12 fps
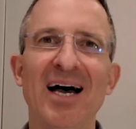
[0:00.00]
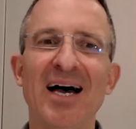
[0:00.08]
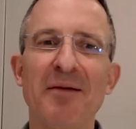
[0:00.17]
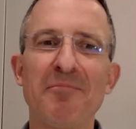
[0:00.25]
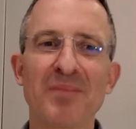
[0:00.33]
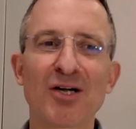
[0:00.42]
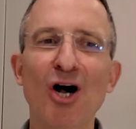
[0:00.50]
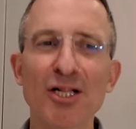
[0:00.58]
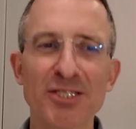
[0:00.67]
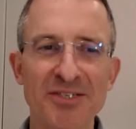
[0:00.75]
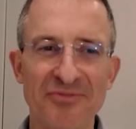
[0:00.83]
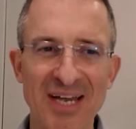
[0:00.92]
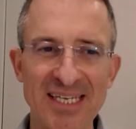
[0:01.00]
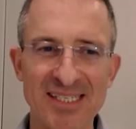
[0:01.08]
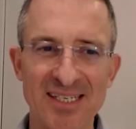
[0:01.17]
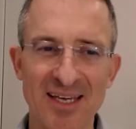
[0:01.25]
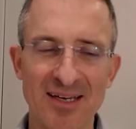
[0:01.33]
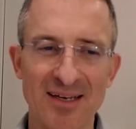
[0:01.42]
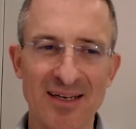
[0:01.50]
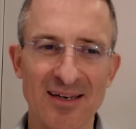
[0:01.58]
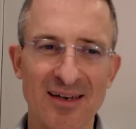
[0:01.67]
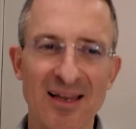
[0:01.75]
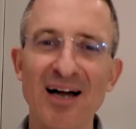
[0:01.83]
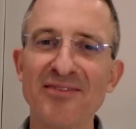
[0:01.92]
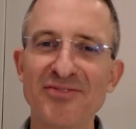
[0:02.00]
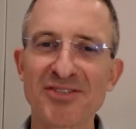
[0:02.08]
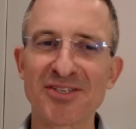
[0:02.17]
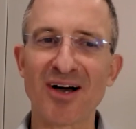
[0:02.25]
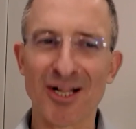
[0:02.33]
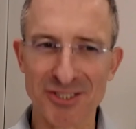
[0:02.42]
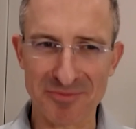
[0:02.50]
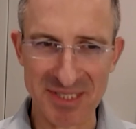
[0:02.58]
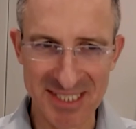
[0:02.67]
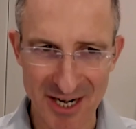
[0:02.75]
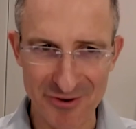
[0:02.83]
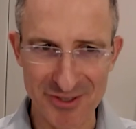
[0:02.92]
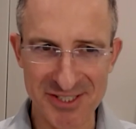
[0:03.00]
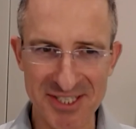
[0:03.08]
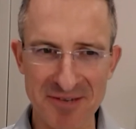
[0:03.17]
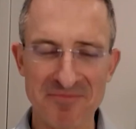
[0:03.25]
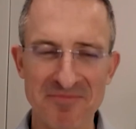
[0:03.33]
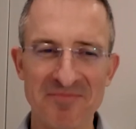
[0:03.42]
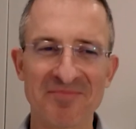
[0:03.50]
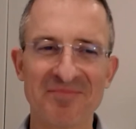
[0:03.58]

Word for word: um, cultivating life's ultimate currency